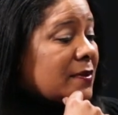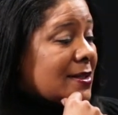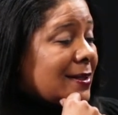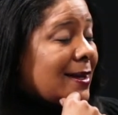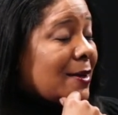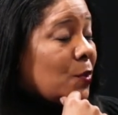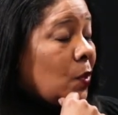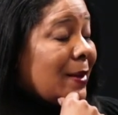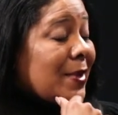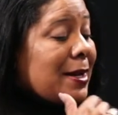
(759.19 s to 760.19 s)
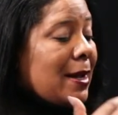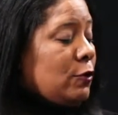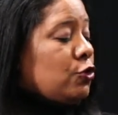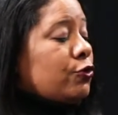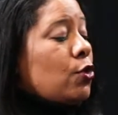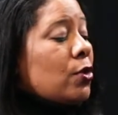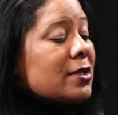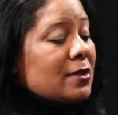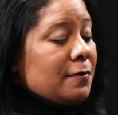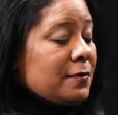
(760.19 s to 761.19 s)
because a lot of women have
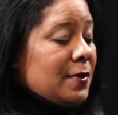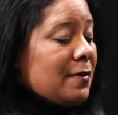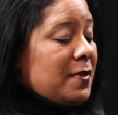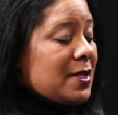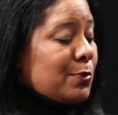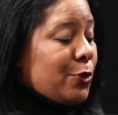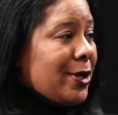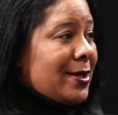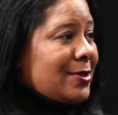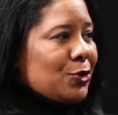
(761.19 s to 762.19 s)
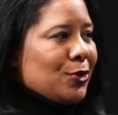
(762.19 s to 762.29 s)
drawers of these products.